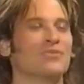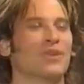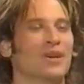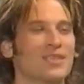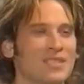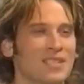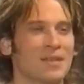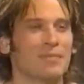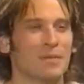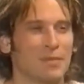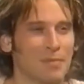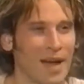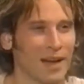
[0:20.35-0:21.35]
fun steaming up
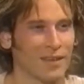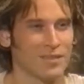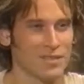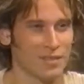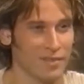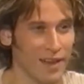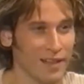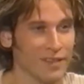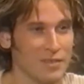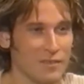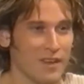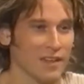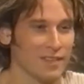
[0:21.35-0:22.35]
the back of a surveillance
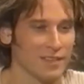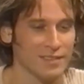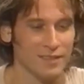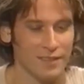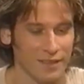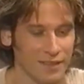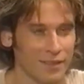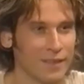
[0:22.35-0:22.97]
van yesterday.